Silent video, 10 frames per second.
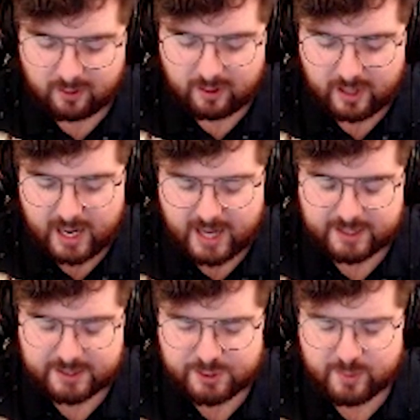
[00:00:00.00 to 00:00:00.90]

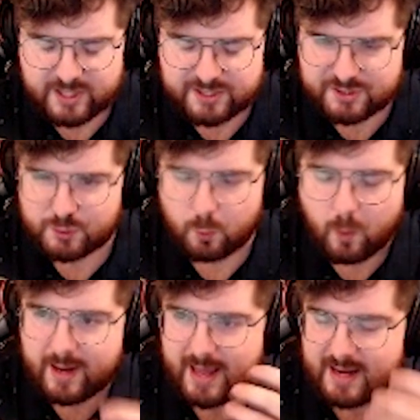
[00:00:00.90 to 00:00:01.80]
Uh, you mentioned
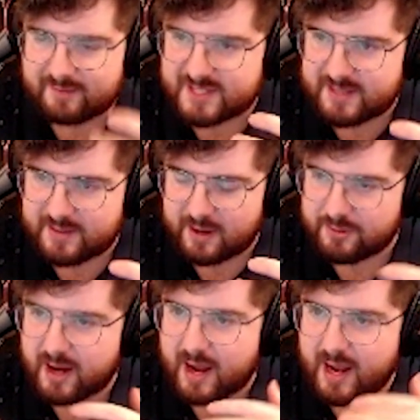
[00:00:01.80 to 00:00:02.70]
one N F T in there
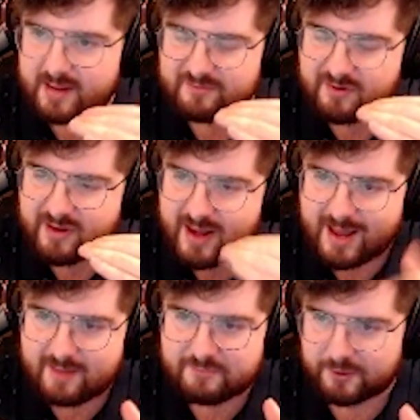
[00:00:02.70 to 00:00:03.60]
that I have
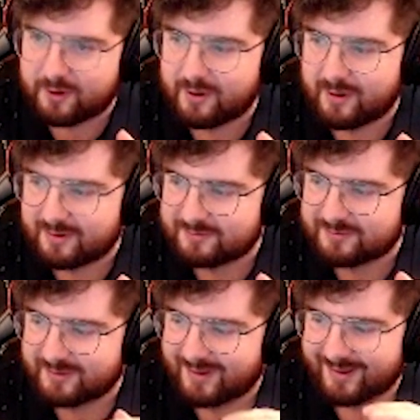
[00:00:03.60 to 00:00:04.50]
never heard
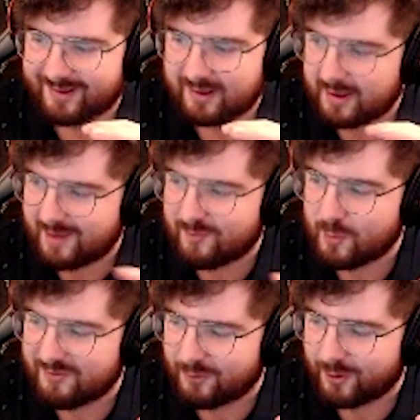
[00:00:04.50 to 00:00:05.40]
of ever
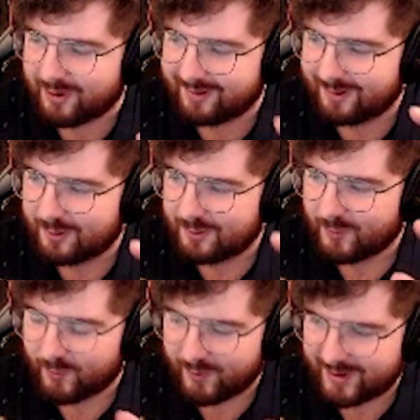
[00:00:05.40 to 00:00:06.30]
before.
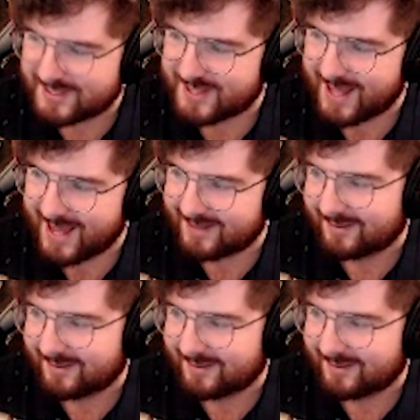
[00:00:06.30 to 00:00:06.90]
What is that?